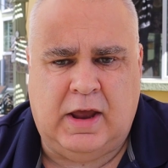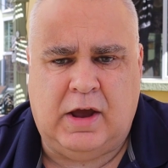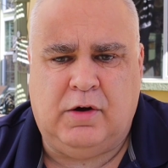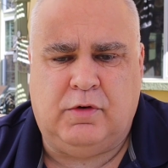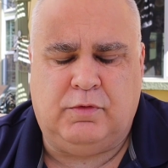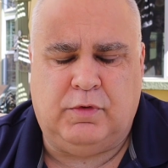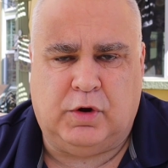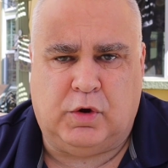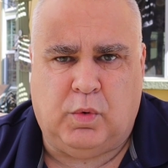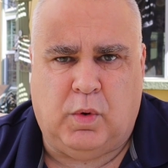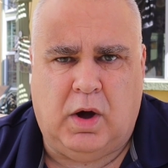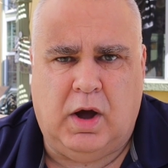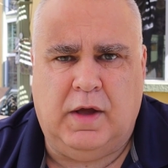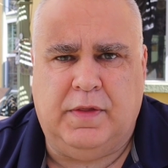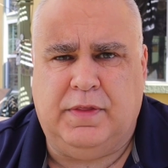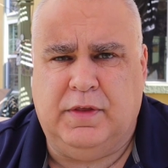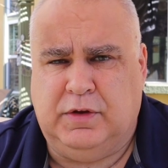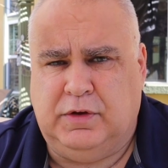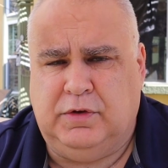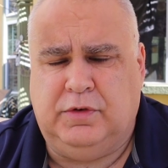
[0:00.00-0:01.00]
now
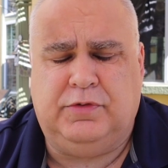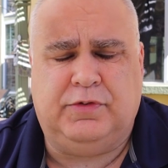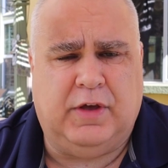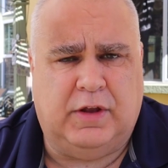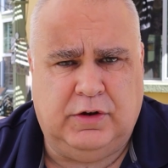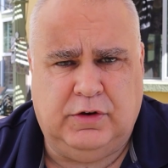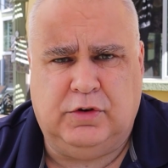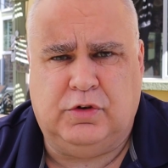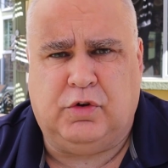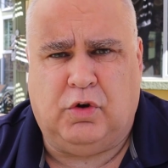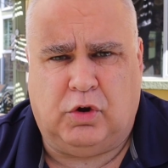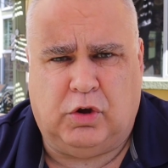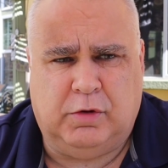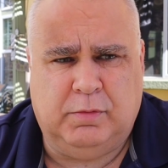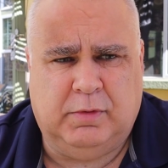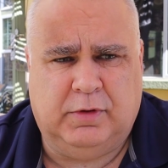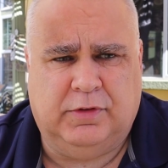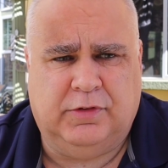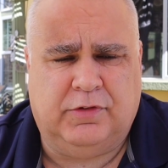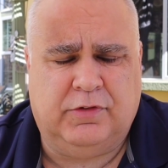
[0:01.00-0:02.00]
required that you send your
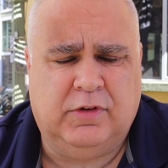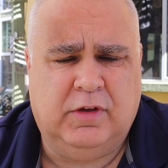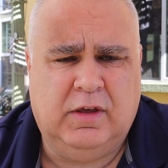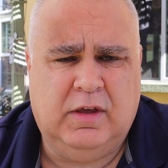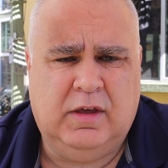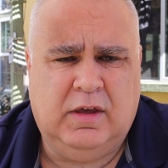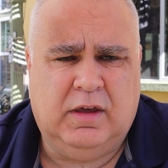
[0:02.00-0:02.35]
documents